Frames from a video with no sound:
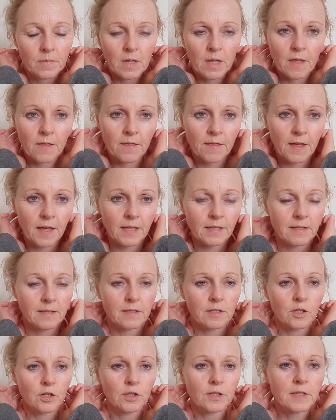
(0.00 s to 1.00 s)
And
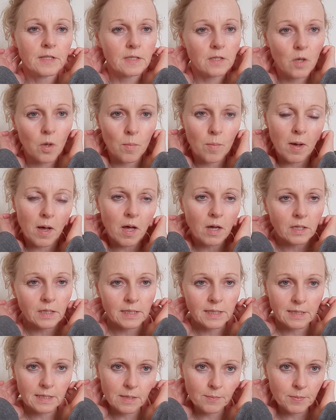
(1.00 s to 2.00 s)
that's your
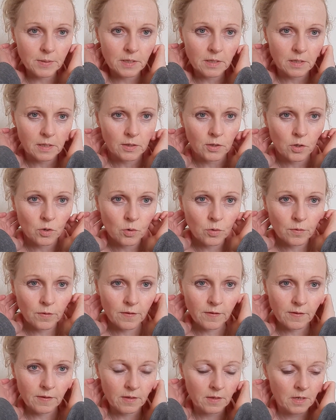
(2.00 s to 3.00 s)
suboccipital nodes.
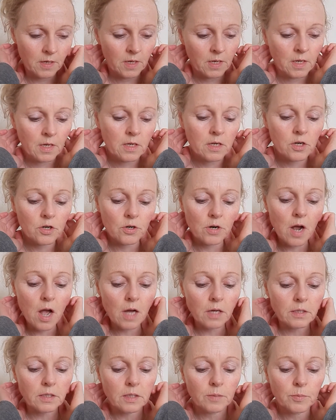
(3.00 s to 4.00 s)
Your
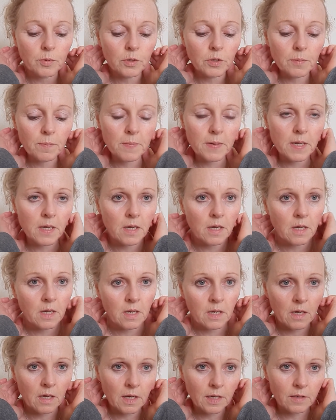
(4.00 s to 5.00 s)
occiput being
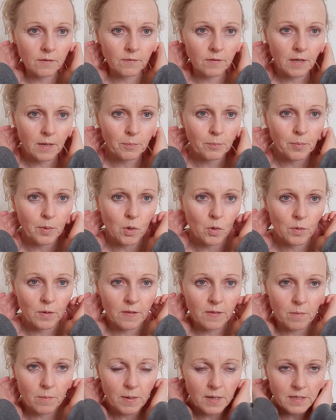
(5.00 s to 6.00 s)
kind of that bone at
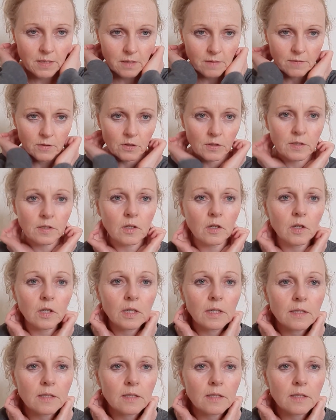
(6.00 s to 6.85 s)
the base of your skull.